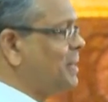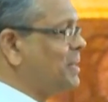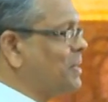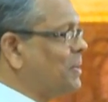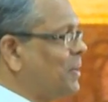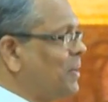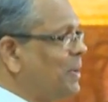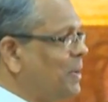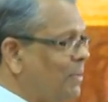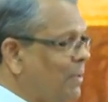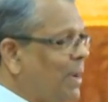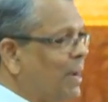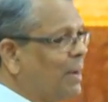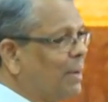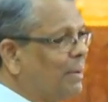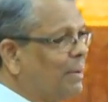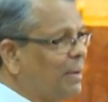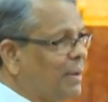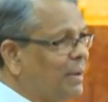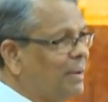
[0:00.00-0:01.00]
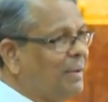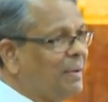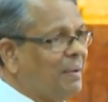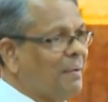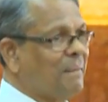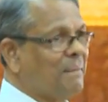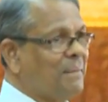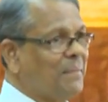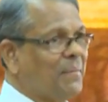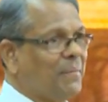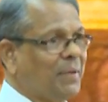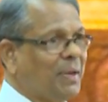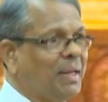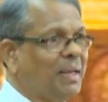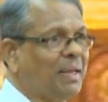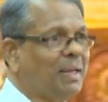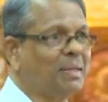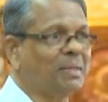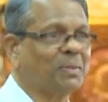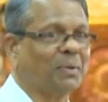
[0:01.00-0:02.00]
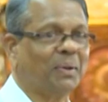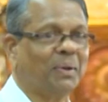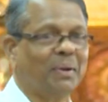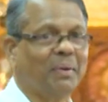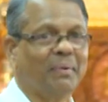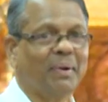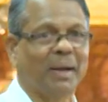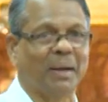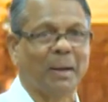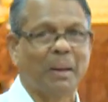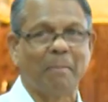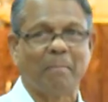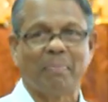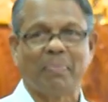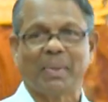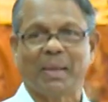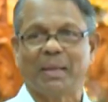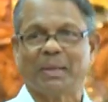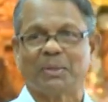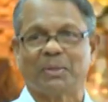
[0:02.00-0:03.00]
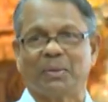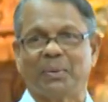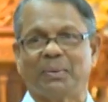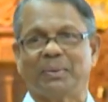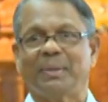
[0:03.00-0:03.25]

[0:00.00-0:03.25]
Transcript: Vinaya is only one, right? Vinaya is only one.